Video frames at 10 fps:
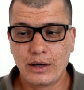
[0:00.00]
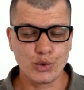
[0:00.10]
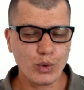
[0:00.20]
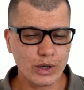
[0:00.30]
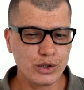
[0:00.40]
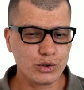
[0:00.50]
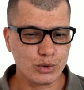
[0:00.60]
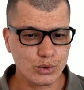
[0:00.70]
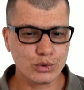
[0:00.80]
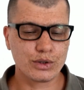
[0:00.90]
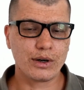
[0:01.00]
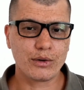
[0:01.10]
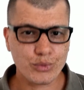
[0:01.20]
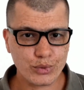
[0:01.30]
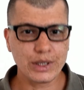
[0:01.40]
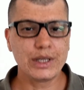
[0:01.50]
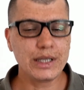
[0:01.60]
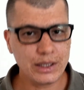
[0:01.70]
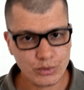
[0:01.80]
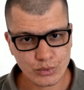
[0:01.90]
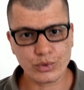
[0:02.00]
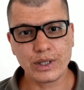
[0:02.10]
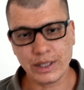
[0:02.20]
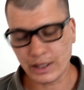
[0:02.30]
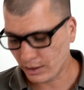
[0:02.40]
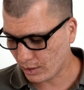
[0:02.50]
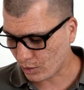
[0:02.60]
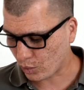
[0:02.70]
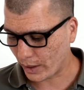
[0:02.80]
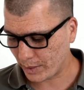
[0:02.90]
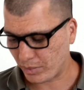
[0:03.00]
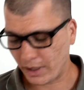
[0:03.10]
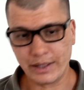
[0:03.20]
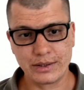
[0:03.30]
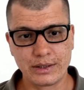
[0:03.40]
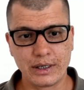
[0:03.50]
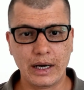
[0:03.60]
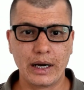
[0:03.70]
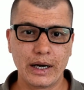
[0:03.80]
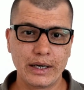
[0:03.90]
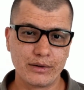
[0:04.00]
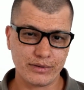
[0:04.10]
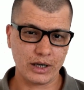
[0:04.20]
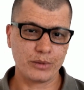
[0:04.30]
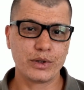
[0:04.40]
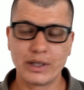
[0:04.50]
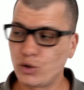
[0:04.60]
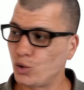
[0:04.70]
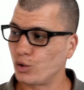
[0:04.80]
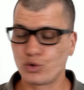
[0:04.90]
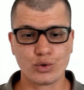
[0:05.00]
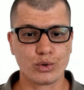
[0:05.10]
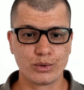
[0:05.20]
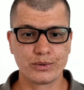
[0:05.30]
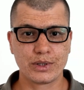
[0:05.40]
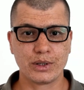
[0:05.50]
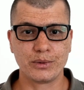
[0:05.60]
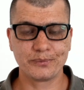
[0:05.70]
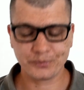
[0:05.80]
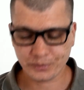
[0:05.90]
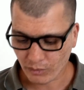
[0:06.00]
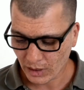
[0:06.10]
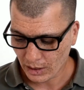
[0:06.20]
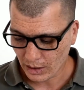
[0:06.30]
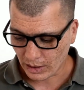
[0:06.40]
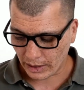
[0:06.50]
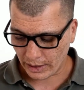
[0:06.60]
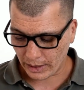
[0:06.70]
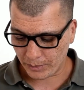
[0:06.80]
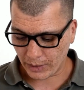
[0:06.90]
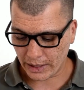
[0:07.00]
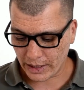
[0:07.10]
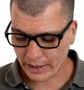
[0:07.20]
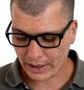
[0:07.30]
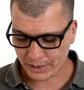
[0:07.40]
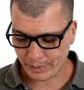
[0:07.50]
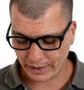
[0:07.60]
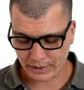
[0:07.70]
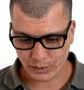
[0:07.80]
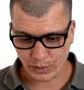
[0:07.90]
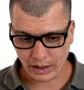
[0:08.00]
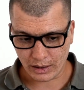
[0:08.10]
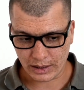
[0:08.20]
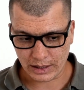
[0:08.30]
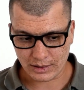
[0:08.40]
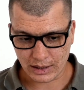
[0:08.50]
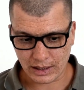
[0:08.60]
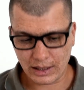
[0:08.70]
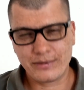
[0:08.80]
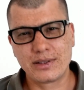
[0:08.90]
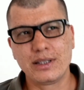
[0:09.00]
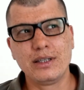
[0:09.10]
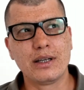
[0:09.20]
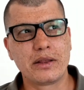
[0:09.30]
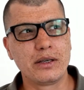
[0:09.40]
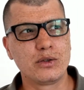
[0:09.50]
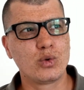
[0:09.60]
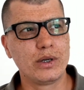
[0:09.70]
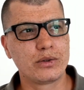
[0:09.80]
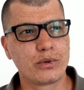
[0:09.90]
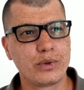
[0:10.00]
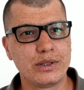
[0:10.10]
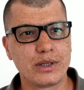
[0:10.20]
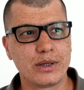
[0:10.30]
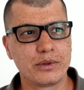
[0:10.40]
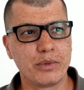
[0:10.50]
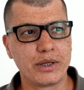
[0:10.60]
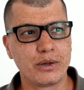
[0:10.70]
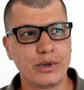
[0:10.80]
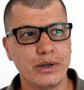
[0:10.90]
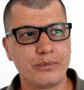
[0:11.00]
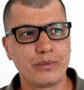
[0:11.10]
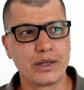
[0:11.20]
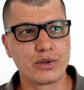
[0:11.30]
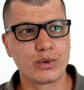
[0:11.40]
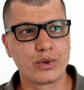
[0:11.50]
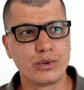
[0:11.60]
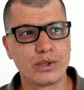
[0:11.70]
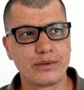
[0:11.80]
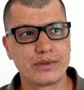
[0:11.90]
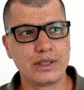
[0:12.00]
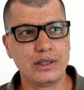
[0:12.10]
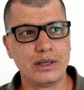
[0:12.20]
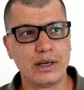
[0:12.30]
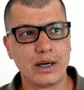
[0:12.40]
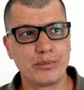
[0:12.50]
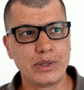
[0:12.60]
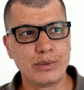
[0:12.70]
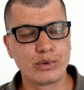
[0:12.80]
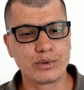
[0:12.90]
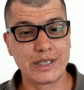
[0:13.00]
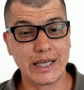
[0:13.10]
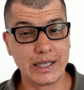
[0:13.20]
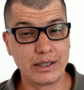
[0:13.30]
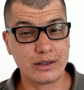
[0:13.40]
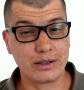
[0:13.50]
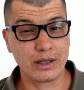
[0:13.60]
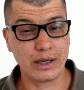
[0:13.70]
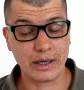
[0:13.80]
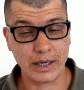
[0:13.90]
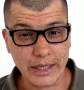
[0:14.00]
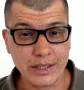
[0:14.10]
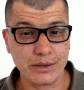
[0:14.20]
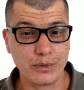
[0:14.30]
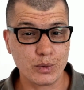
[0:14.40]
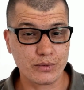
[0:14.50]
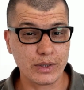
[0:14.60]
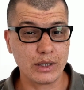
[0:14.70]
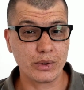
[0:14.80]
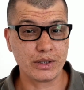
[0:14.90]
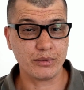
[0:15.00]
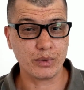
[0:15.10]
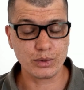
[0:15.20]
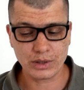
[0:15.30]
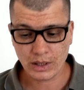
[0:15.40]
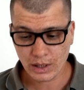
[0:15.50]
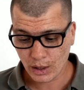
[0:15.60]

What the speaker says: You want to use a really quiet place, an environment that you control. So another aspect as well is that I've seen, I think 2 or 3 times in my career as a recruiter, I've seen people taking video interviews